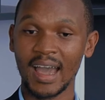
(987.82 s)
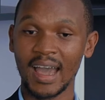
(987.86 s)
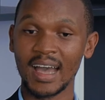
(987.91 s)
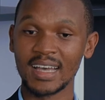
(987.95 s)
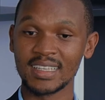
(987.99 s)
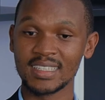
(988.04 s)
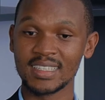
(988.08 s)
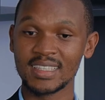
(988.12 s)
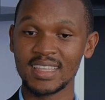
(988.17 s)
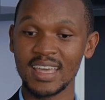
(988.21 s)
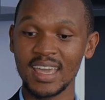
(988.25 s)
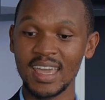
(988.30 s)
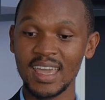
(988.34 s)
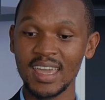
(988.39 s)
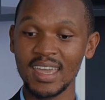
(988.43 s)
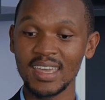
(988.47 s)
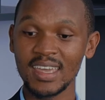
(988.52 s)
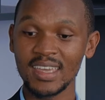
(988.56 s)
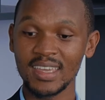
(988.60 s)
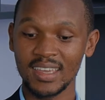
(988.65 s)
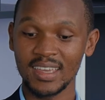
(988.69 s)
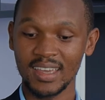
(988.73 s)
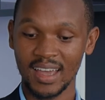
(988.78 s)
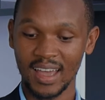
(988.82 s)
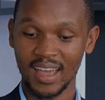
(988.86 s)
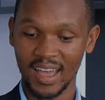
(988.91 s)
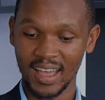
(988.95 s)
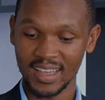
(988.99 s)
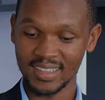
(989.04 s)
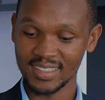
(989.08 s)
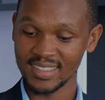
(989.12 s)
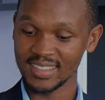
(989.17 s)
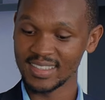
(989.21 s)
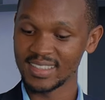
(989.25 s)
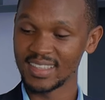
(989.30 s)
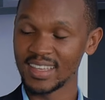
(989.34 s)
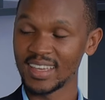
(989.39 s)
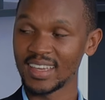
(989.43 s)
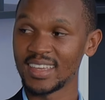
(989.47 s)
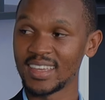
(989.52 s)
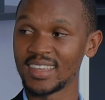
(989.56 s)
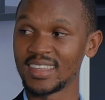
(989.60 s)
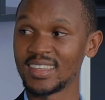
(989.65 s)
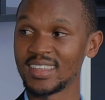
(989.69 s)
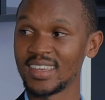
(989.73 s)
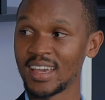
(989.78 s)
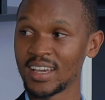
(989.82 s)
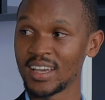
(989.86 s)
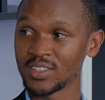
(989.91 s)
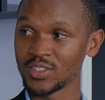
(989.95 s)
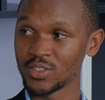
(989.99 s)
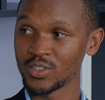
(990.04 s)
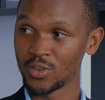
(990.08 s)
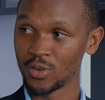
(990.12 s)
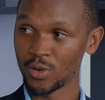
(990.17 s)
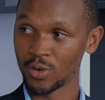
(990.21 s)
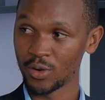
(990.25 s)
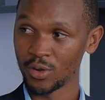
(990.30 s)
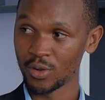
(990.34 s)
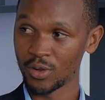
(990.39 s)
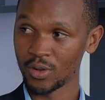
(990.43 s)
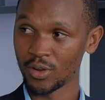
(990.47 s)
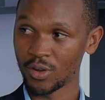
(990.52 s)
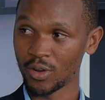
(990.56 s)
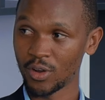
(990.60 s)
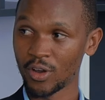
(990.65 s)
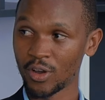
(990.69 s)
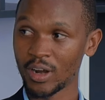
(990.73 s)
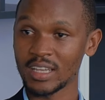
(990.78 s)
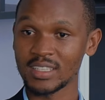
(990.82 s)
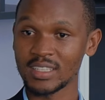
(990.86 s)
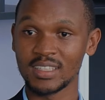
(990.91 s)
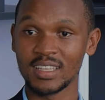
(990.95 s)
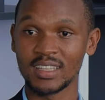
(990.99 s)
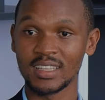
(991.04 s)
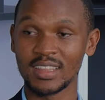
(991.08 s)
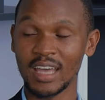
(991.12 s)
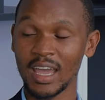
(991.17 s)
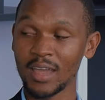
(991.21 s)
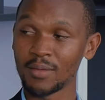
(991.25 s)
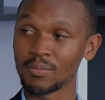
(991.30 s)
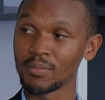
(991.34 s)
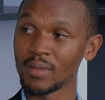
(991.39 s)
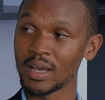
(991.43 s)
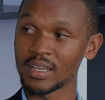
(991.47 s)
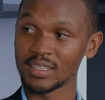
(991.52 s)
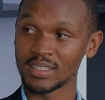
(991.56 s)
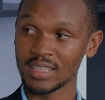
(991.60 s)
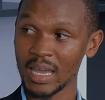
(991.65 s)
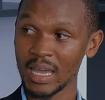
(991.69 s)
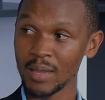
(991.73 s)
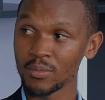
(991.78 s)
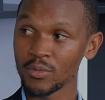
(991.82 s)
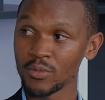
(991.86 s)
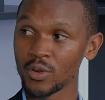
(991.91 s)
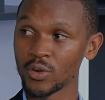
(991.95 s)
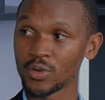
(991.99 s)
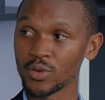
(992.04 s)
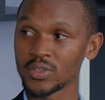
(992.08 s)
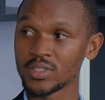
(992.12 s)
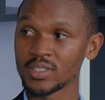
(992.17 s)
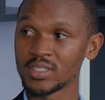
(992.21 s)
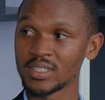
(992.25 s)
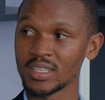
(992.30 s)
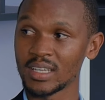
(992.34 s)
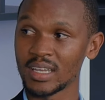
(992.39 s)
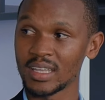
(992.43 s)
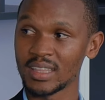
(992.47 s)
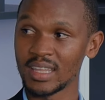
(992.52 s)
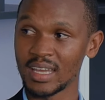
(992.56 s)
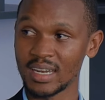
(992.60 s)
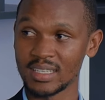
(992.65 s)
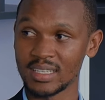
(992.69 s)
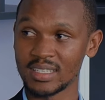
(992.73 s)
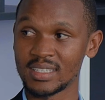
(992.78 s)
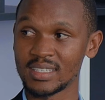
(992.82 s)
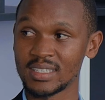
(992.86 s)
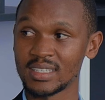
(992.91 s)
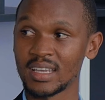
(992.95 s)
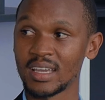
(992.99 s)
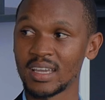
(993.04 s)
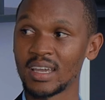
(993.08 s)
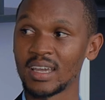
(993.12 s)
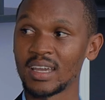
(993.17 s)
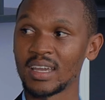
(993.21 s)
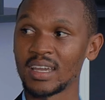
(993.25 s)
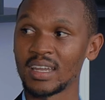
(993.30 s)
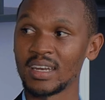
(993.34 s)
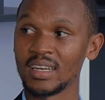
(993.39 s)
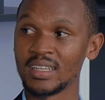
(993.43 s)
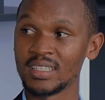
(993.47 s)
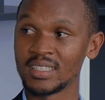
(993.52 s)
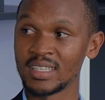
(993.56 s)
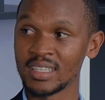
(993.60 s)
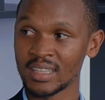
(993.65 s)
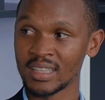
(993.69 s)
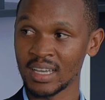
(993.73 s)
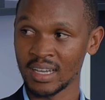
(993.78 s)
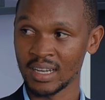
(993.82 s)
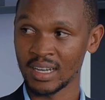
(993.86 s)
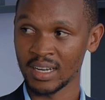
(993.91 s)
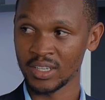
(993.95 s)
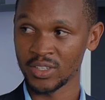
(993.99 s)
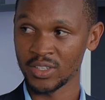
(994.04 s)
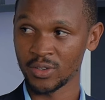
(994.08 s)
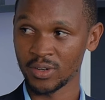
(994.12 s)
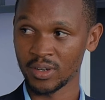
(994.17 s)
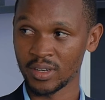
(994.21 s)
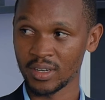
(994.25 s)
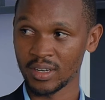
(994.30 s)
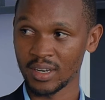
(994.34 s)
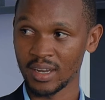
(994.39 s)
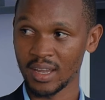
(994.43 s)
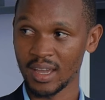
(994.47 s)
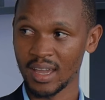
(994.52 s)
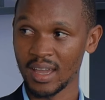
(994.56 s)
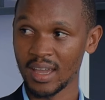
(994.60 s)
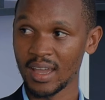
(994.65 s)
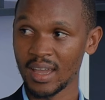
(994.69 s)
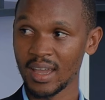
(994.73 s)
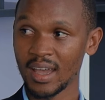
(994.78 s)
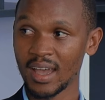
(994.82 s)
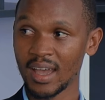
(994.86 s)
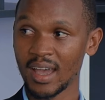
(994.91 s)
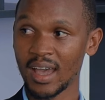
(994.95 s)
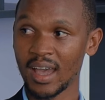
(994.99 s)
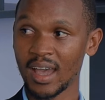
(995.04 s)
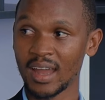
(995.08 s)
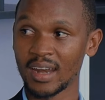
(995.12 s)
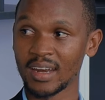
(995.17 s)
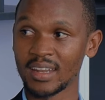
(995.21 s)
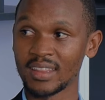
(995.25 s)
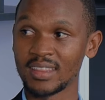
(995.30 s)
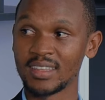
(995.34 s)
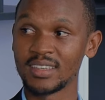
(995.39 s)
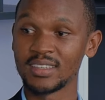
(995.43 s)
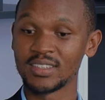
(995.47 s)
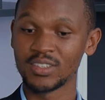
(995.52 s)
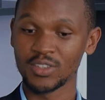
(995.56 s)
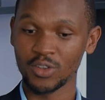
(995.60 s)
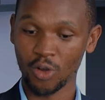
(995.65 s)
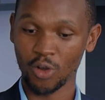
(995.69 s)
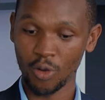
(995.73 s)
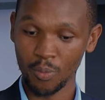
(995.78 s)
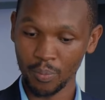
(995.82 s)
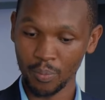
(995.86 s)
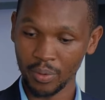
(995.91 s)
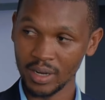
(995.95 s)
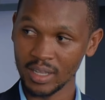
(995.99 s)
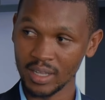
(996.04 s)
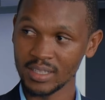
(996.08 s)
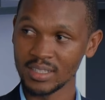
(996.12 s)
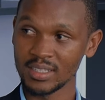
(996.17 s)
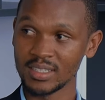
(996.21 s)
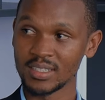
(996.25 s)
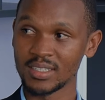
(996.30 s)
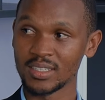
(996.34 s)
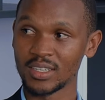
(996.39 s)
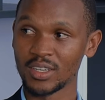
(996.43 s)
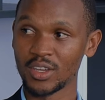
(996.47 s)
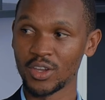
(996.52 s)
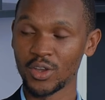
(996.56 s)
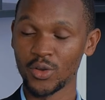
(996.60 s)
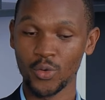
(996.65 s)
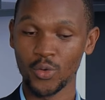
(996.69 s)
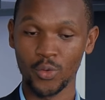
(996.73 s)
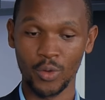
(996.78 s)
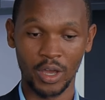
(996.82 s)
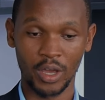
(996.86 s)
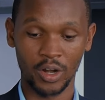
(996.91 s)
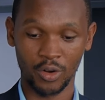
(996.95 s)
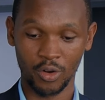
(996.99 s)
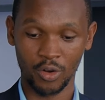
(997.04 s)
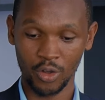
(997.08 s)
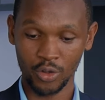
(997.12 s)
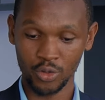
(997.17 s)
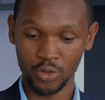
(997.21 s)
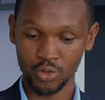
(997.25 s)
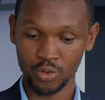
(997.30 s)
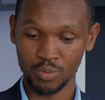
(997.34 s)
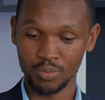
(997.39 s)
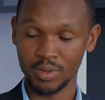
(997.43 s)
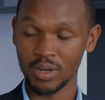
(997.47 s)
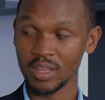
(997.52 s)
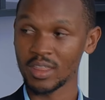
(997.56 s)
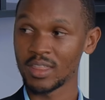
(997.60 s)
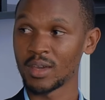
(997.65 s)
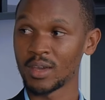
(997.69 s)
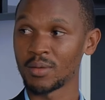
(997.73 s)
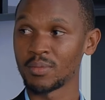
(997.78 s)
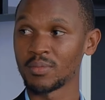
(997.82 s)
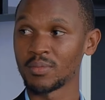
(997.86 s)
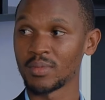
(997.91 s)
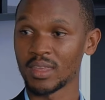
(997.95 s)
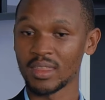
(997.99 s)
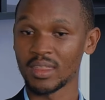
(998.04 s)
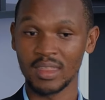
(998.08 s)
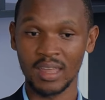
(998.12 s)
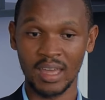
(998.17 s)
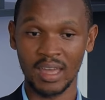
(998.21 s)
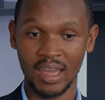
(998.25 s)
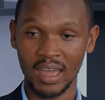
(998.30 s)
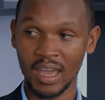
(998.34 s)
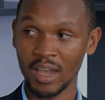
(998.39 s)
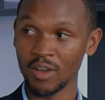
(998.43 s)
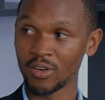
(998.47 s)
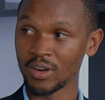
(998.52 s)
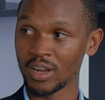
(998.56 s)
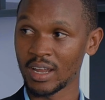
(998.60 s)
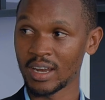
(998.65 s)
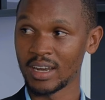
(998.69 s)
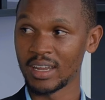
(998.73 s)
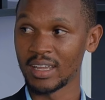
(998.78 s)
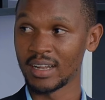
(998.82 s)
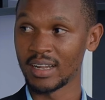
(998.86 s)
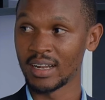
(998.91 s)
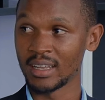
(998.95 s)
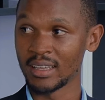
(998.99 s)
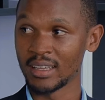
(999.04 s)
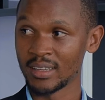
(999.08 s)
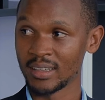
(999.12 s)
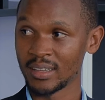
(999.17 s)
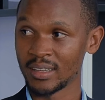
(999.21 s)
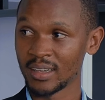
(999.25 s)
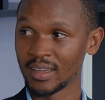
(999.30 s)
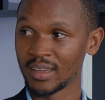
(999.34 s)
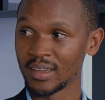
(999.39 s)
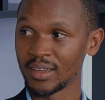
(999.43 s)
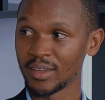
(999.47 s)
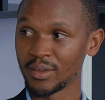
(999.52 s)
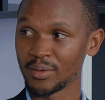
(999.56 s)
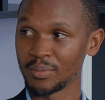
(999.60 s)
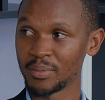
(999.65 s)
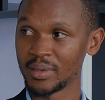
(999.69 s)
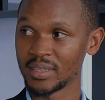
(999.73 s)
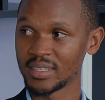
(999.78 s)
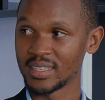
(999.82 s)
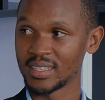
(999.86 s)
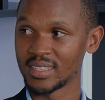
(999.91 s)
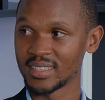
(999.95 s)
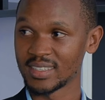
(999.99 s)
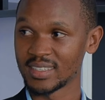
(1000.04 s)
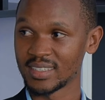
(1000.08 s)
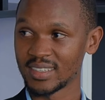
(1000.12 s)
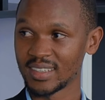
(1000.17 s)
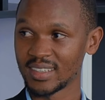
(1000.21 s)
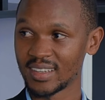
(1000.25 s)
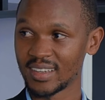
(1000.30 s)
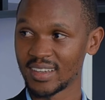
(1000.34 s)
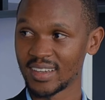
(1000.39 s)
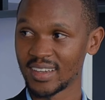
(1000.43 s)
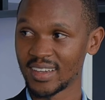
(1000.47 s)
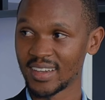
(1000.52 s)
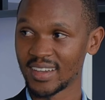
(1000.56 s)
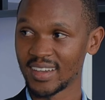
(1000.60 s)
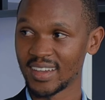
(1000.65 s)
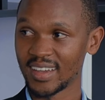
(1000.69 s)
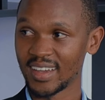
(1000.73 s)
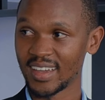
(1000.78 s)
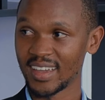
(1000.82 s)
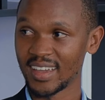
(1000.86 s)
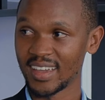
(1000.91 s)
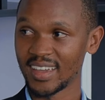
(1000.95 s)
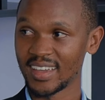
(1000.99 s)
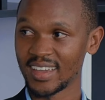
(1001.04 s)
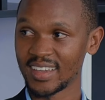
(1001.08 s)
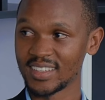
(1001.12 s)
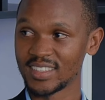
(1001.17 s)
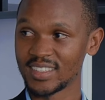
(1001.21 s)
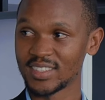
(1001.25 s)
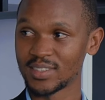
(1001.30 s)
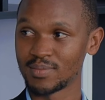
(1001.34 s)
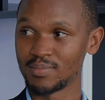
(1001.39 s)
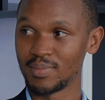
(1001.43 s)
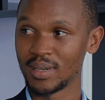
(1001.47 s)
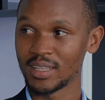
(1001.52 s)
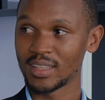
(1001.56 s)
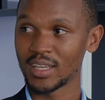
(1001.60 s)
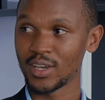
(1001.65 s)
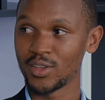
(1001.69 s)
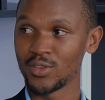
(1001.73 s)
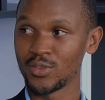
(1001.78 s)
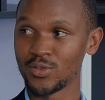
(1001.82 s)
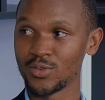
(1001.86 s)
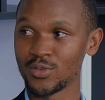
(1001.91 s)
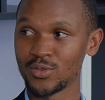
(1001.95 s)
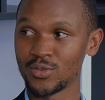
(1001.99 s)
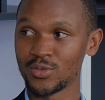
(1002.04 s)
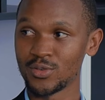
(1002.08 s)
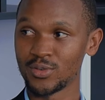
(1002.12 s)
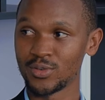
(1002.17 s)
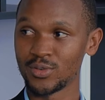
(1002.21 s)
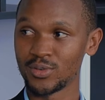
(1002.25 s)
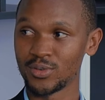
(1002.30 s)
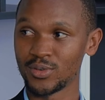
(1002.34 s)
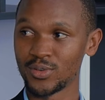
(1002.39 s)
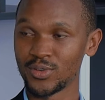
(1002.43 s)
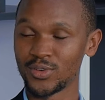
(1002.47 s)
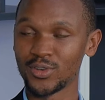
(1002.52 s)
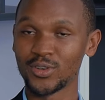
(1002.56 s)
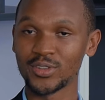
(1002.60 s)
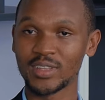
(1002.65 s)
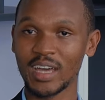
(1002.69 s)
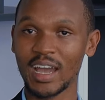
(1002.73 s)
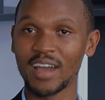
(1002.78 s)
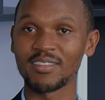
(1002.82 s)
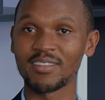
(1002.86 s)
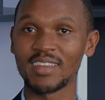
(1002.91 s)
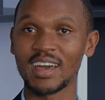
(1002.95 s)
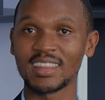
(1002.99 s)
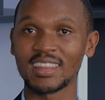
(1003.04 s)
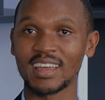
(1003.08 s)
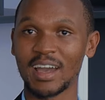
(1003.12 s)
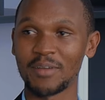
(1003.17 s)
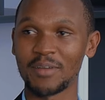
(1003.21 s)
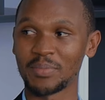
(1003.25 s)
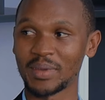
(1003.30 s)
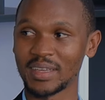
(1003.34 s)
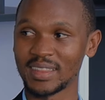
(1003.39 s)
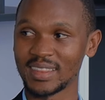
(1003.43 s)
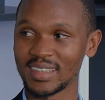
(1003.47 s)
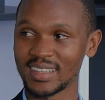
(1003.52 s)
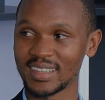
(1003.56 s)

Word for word: As okay. they as the years go, or as the time as time goes, there is disintegration, and these components we are going to breathe them in the air on a daily basis. Yeah, yeah. It's better you do not have that carpet